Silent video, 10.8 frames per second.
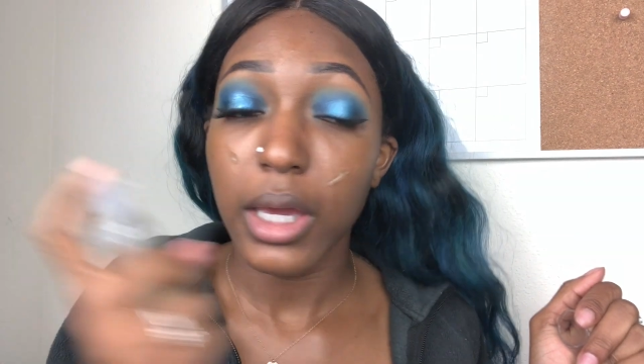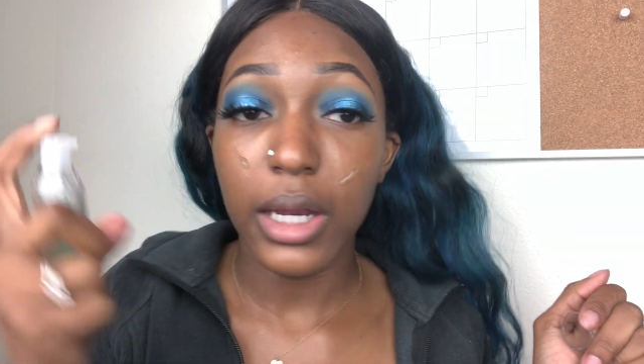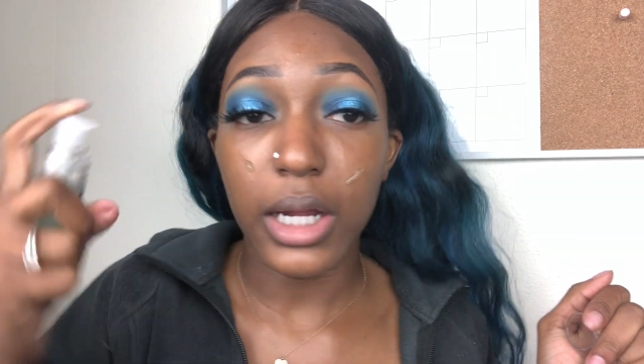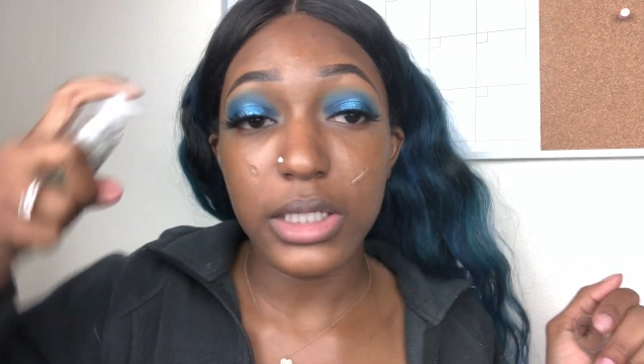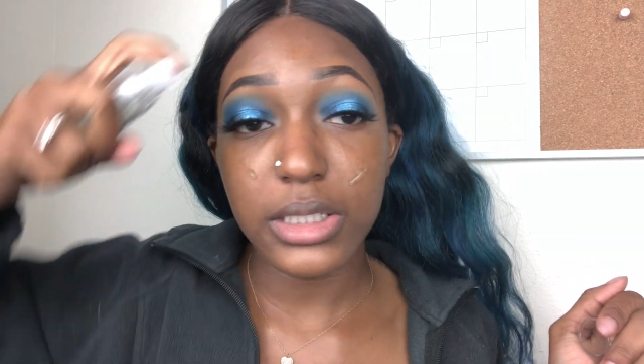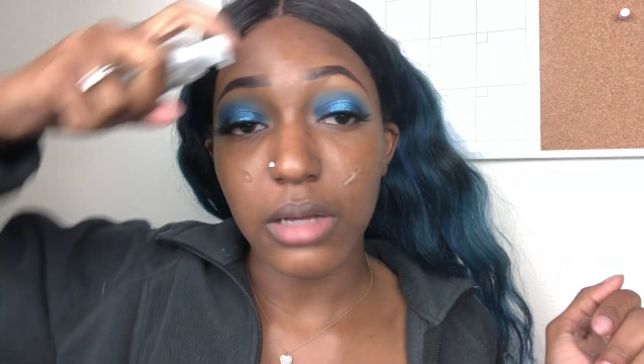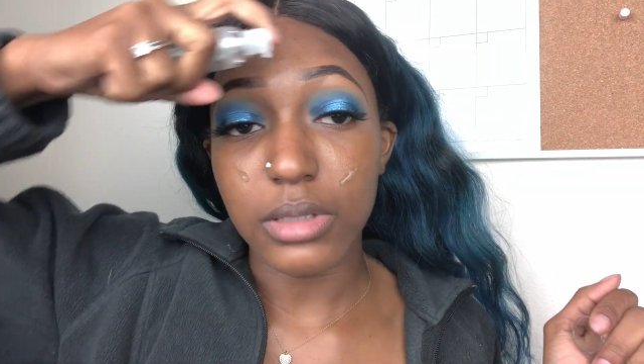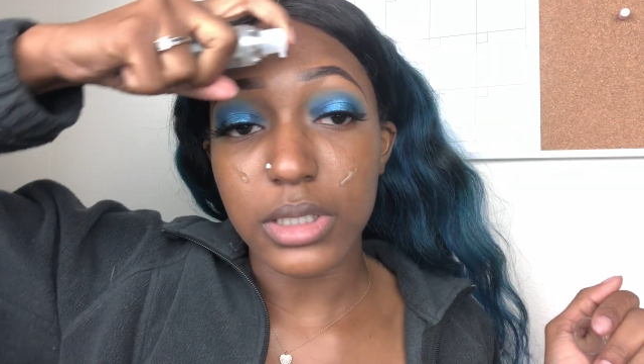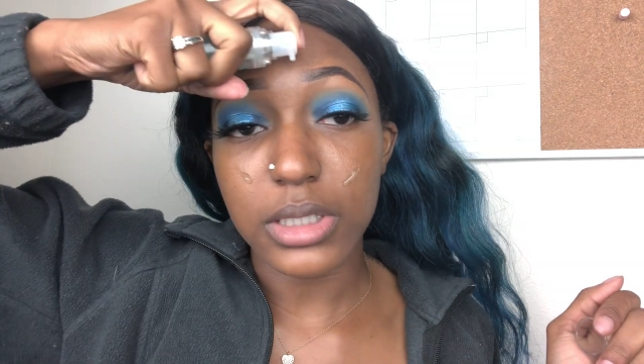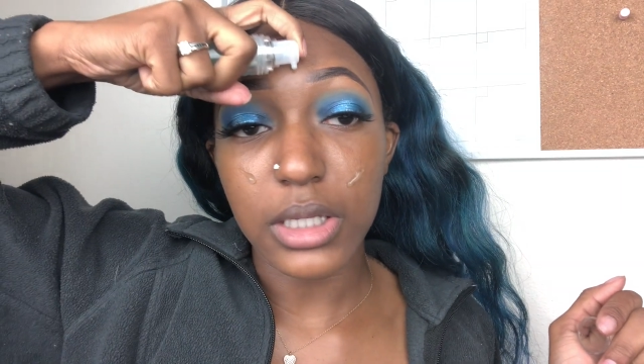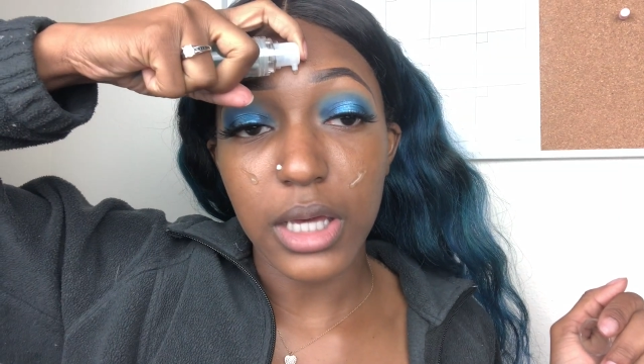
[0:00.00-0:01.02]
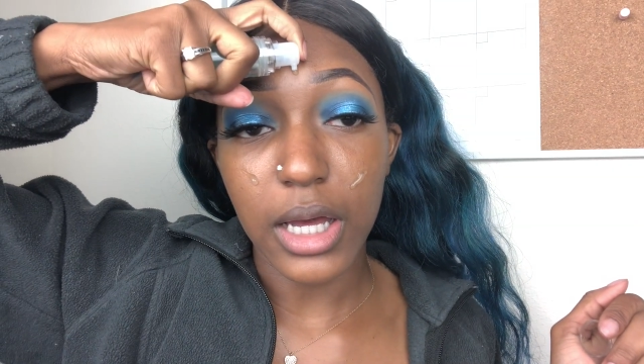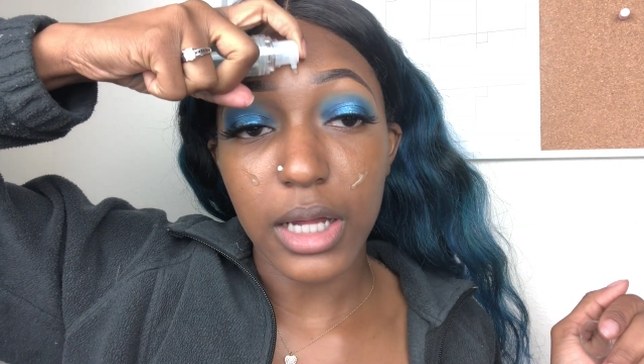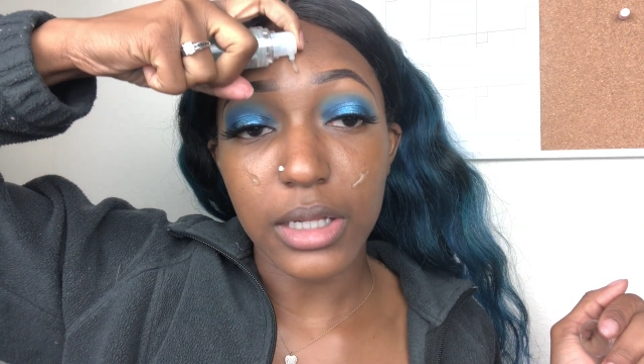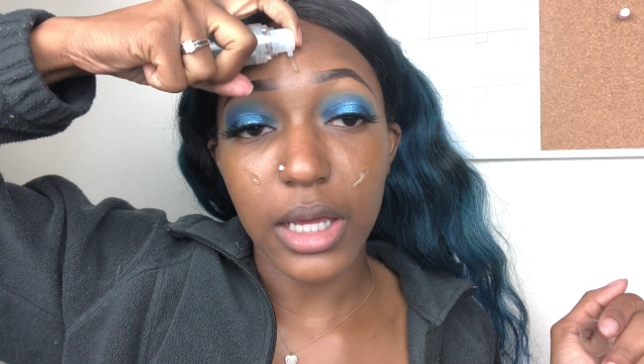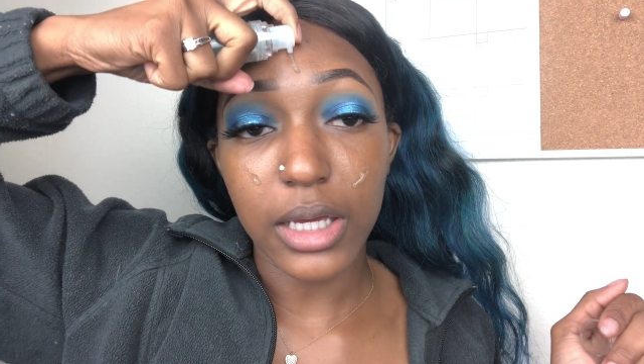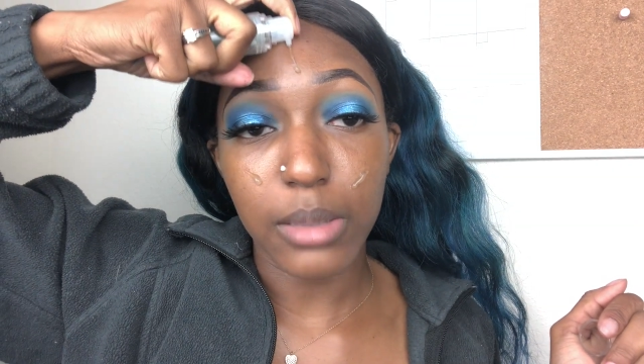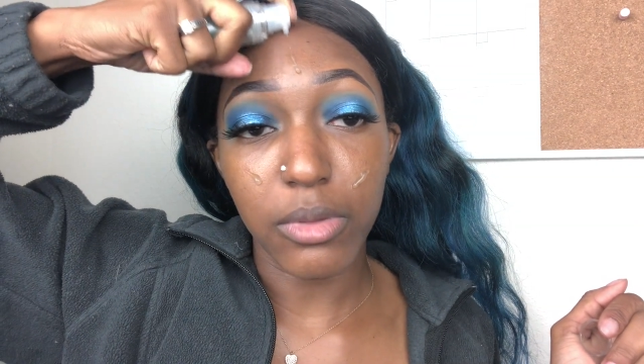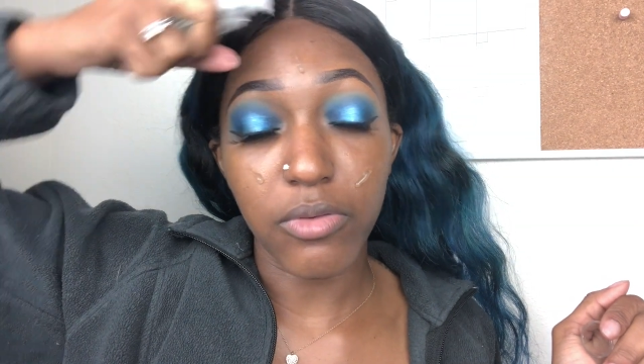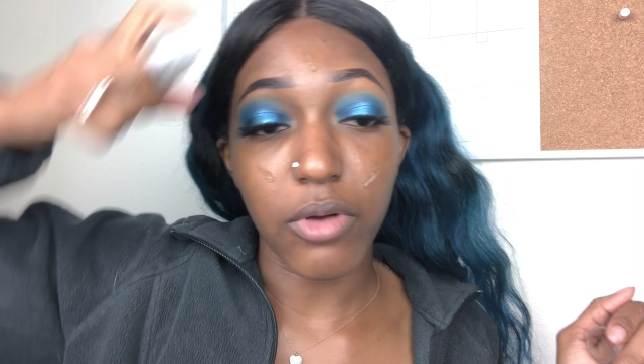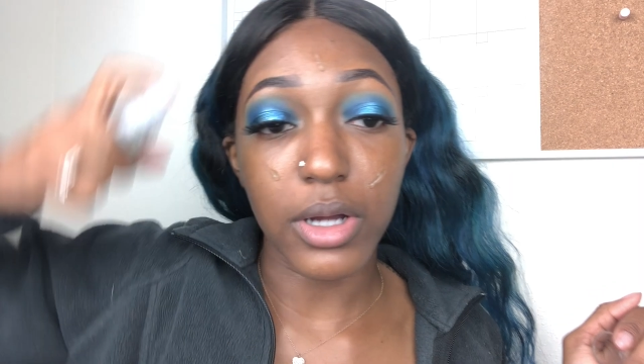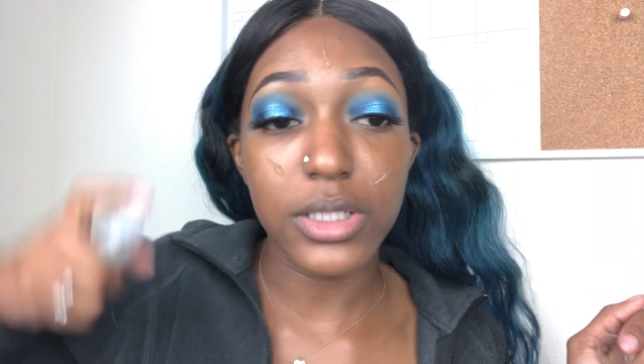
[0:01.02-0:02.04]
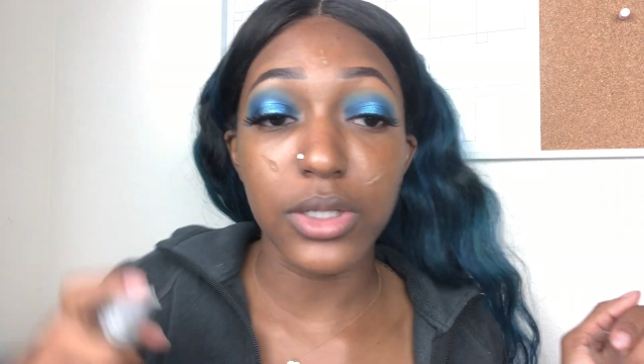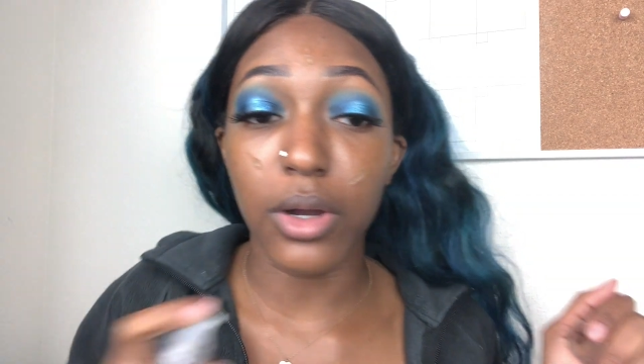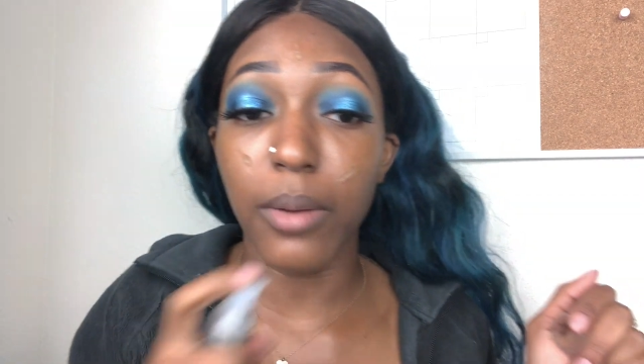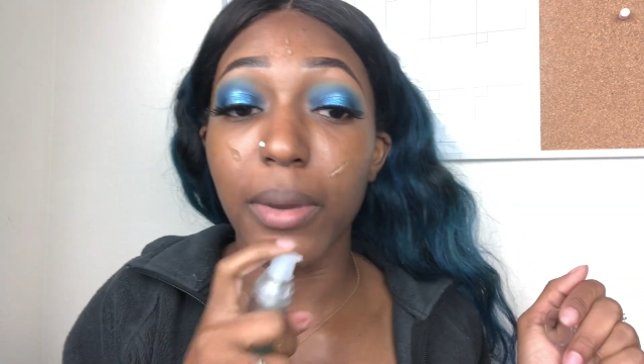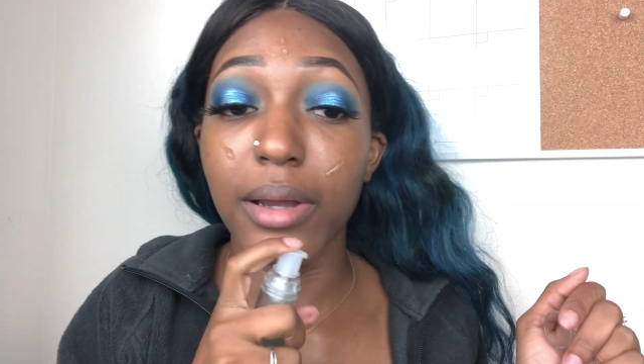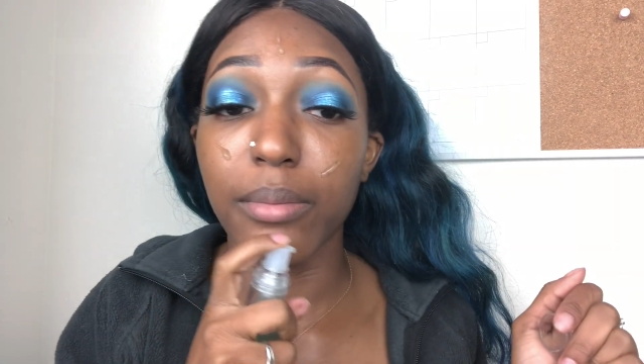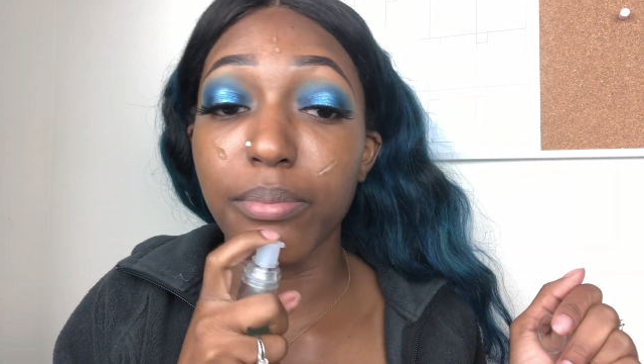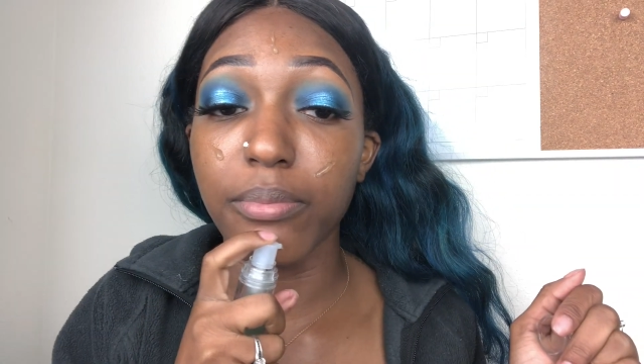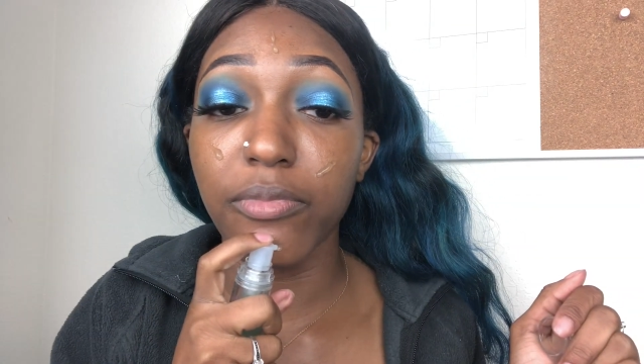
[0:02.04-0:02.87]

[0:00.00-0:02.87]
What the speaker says: and I just have to see how I like it before I start buying